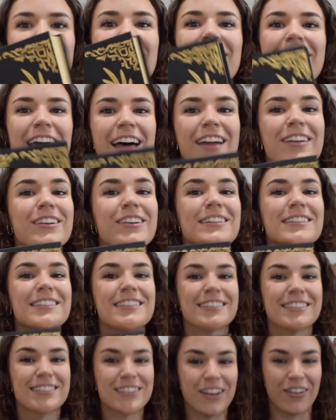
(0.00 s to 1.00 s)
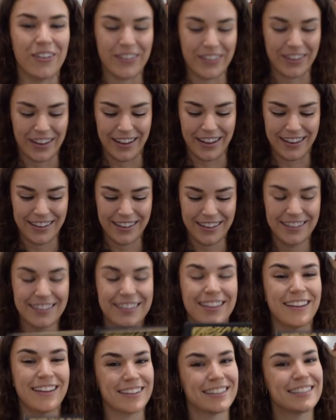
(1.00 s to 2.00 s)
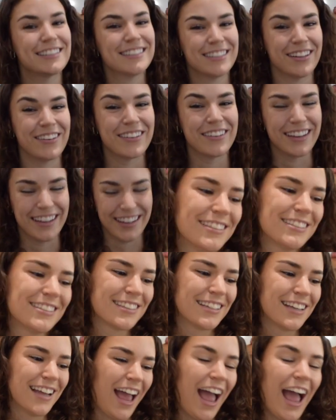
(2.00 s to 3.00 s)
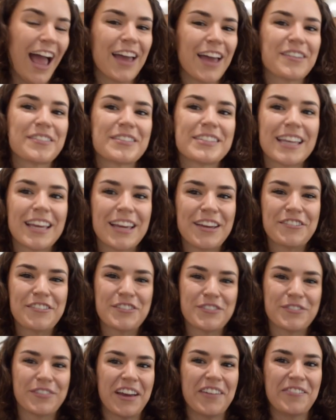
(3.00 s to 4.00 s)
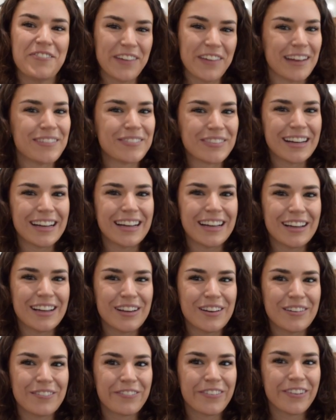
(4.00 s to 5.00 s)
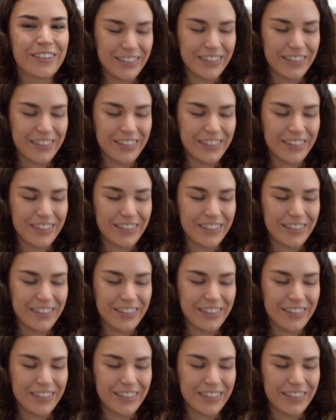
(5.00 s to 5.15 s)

that looks so good. That looks so good. I have saved my favorite for